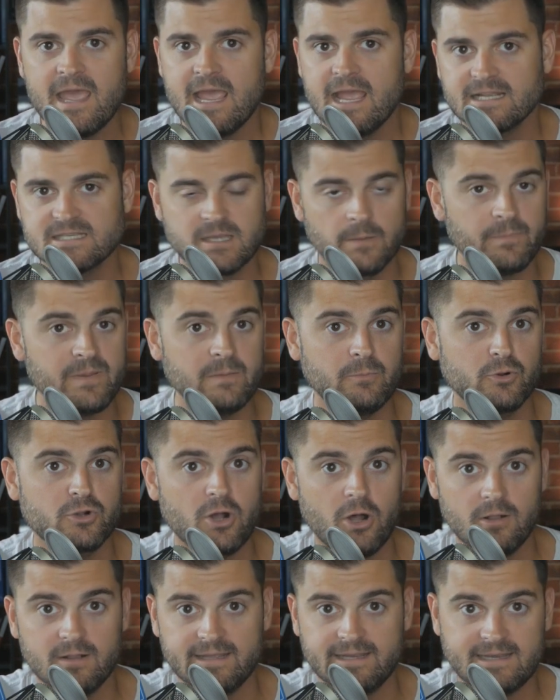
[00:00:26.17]
Some people
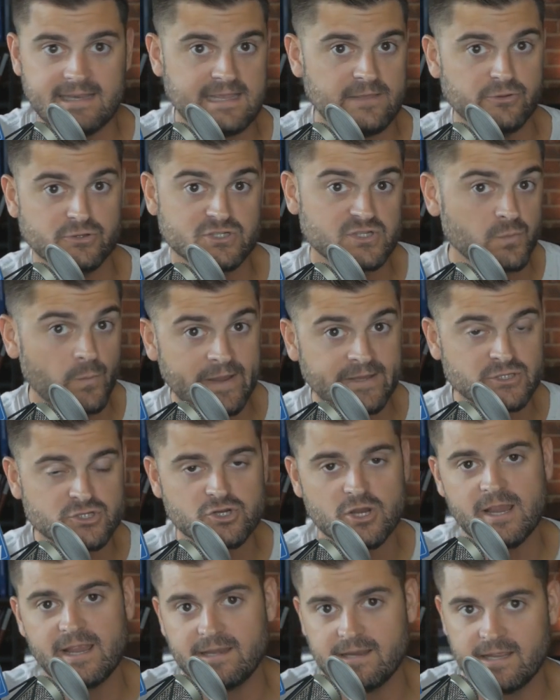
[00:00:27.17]
call it either swing
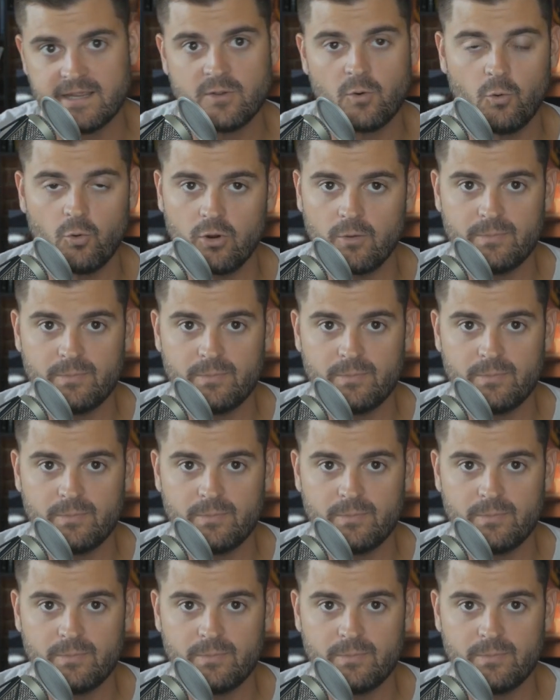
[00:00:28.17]
trading or